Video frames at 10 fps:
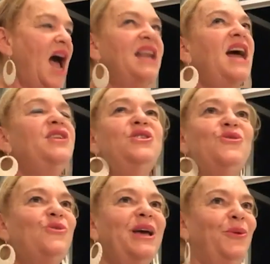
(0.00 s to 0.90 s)
And I
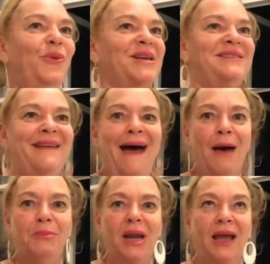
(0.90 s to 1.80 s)
knew it wasn't
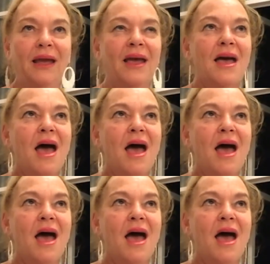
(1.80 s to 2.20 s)
happening.